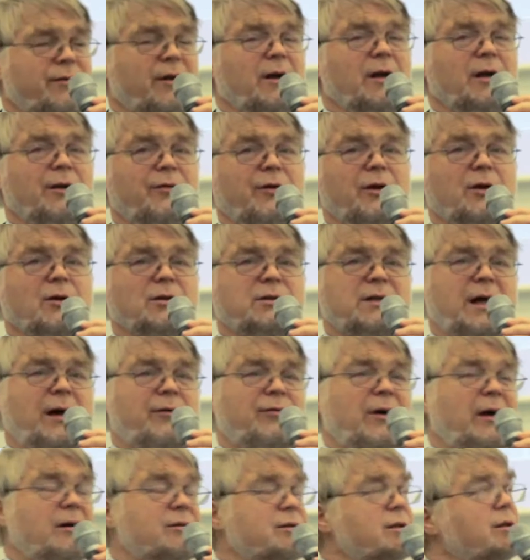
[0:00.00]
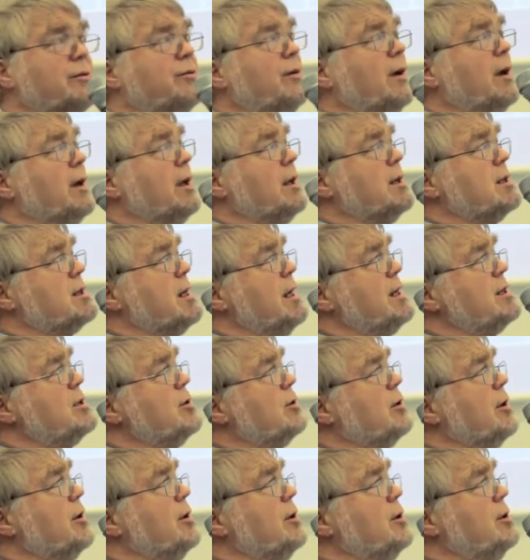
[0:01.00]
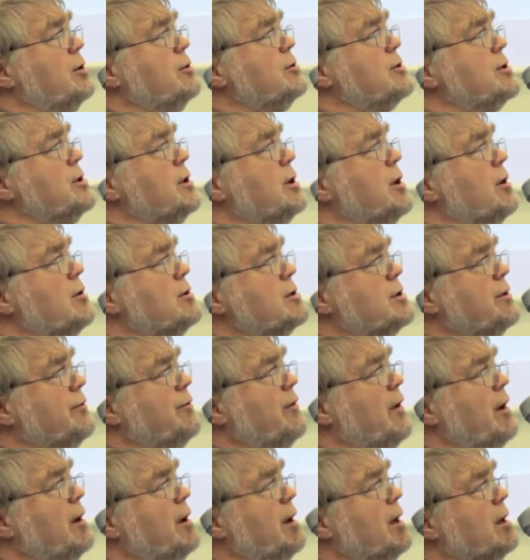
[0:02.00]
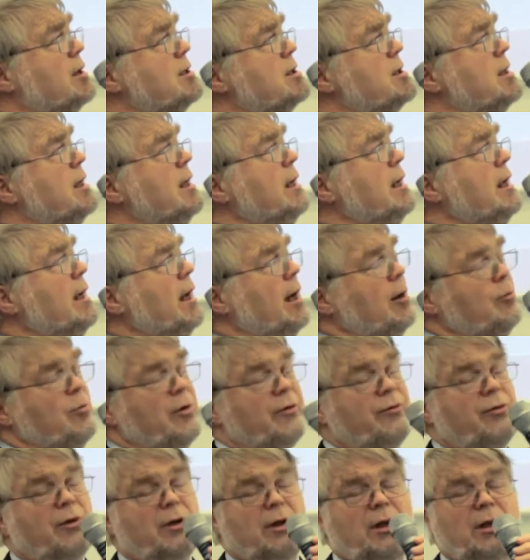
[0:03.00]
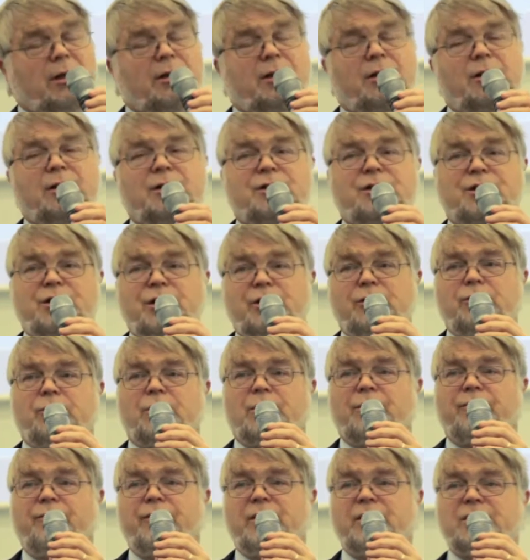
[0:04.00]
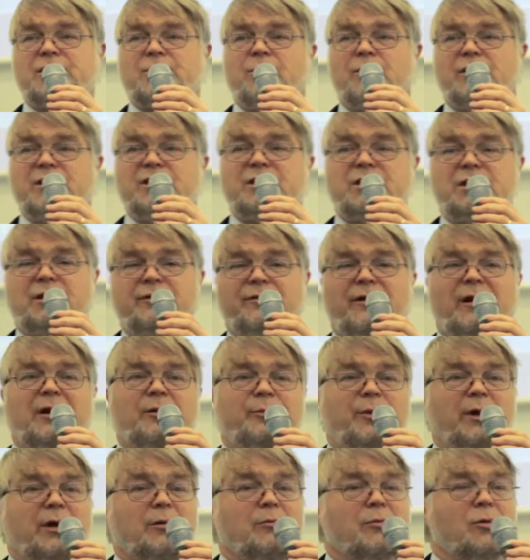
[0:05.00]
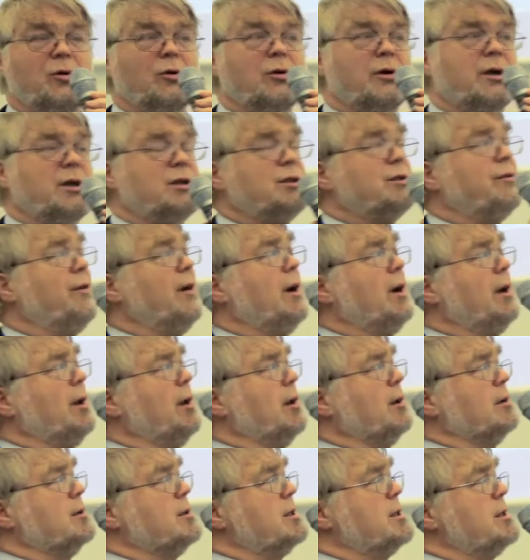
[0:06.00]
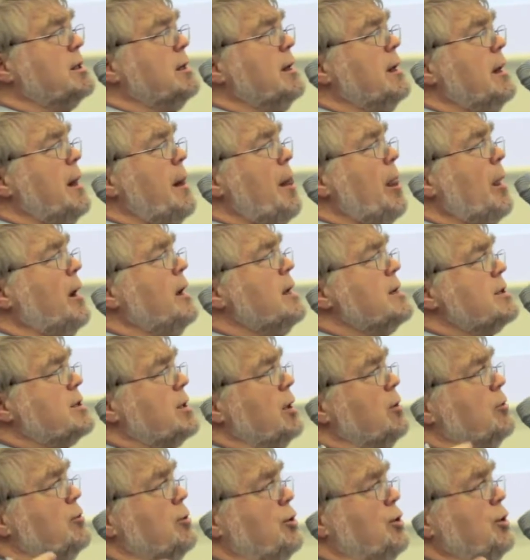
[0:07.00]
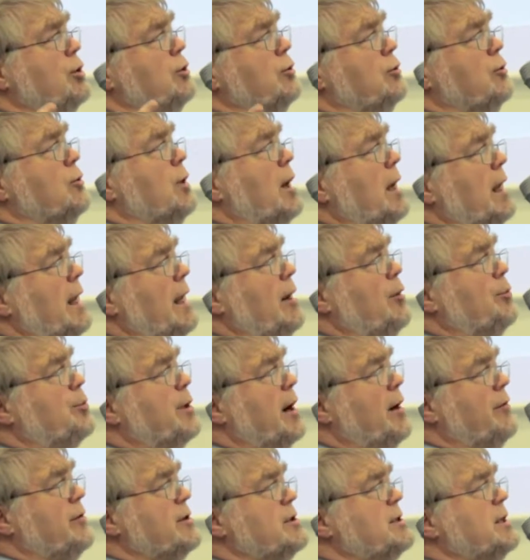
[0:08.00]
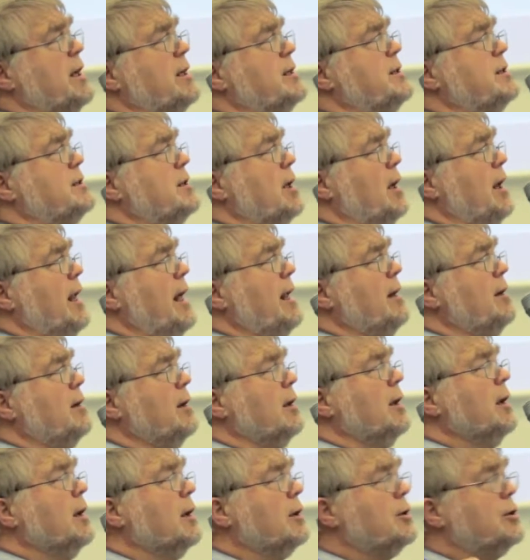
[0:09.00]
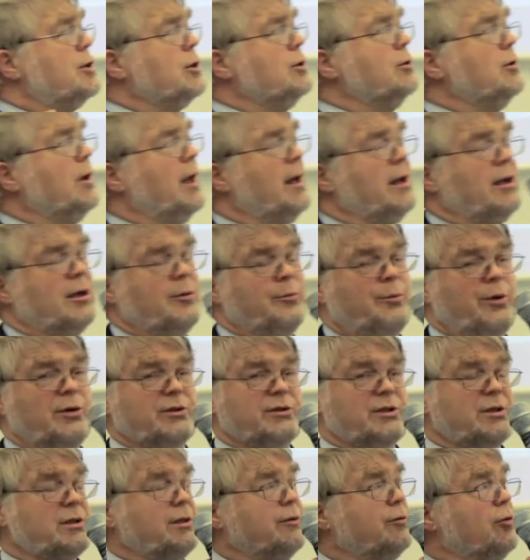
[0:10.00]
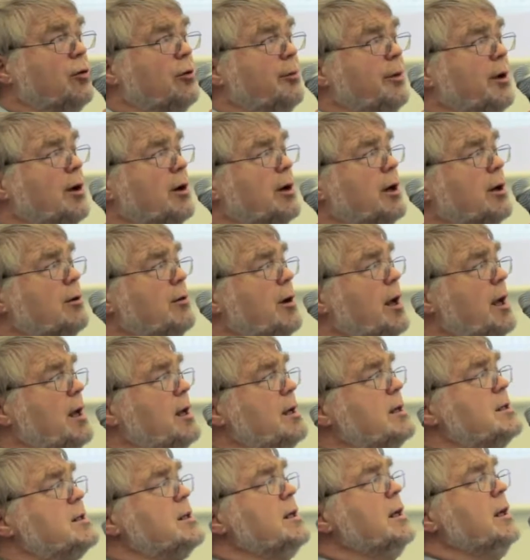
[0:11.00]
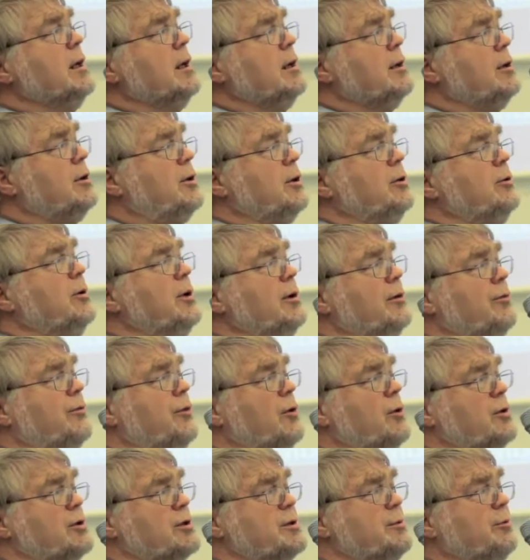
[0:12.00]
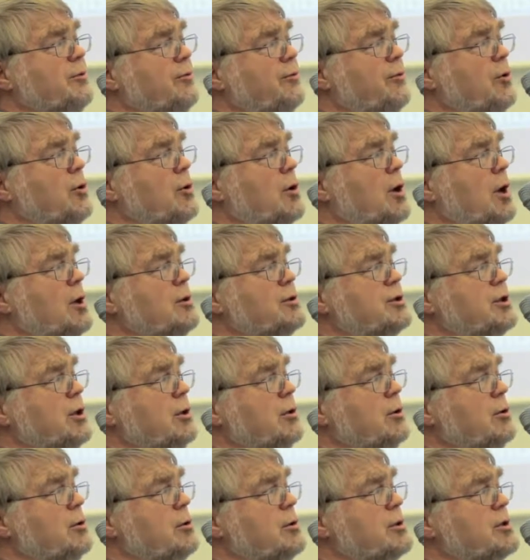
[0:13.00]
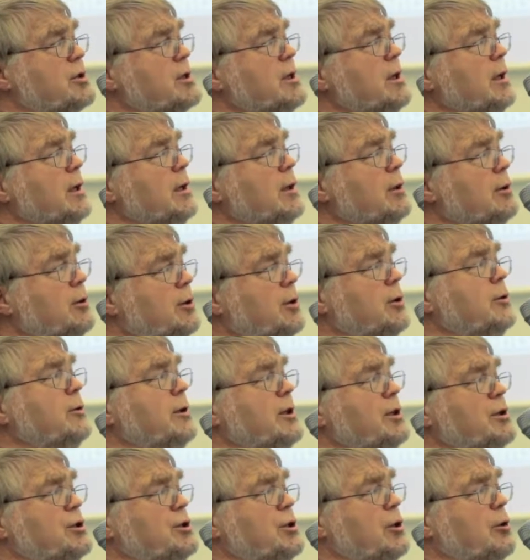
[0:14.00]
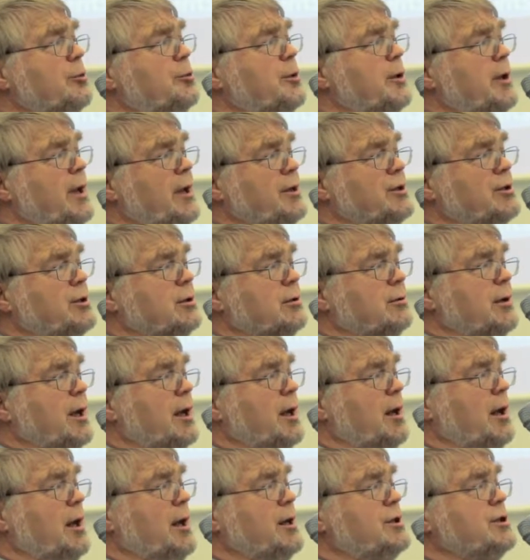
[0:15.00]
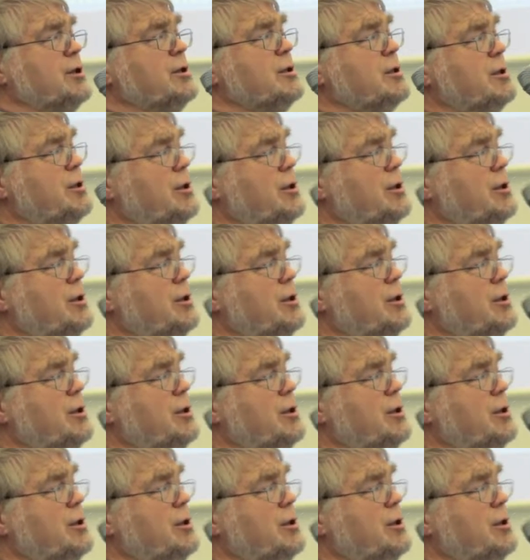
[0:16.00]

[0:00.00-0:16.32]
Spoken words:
very difficult to have housing finance. Let's look at the do's and don'ts of finance. And there are two. The first one is developing mortgage finance. So do allow private sector to lend, do lend at positive or market rates, do enforce foreclosure laws, do ensure prudential regulations,